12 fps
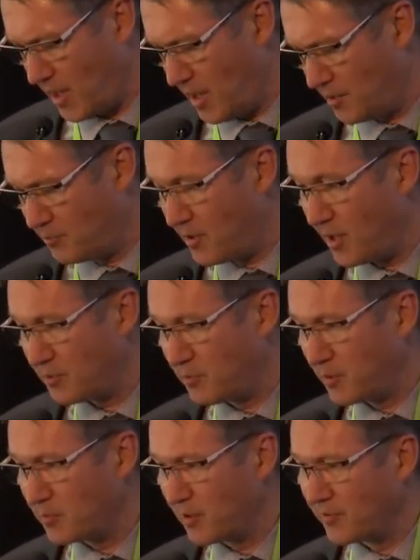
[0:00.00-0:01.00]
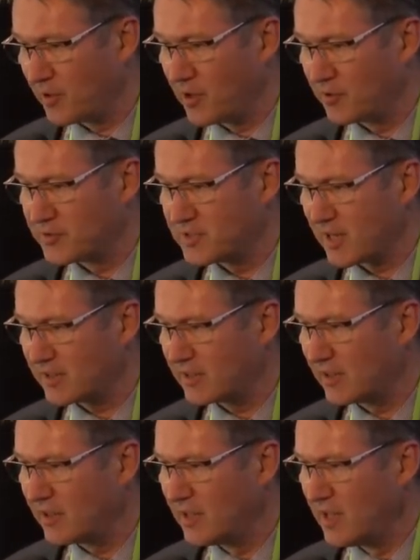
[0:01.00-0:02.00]
uh, other people in the health
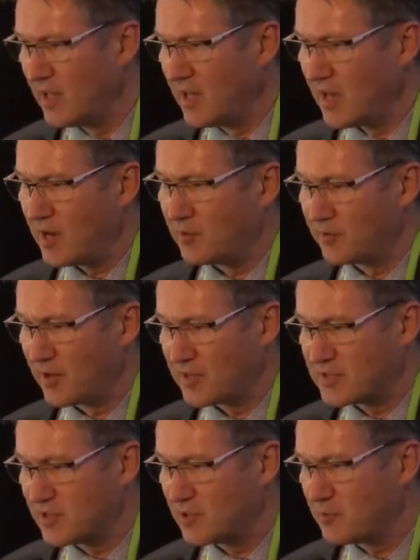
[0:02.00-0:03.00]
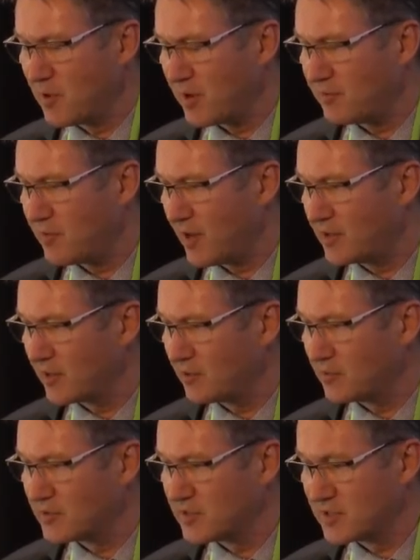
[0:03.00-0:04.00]
sector. We've had a certain amount of
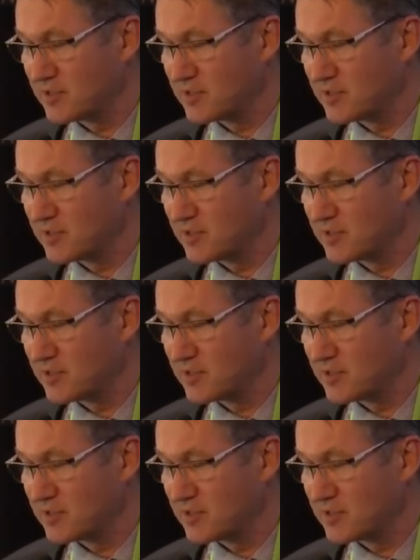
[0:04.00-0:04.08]
funding, which